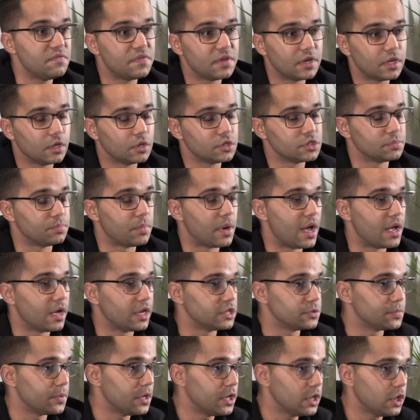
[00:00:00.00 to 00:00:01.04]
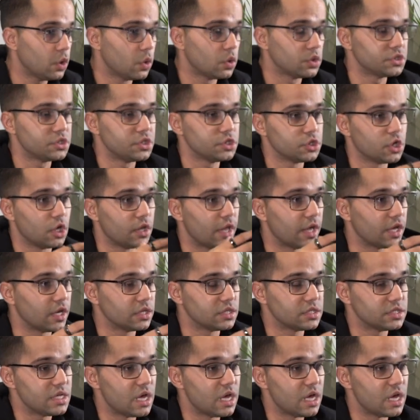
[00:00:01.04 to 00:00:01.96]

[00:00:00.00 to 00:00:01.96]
videos, buying as many courses, all that good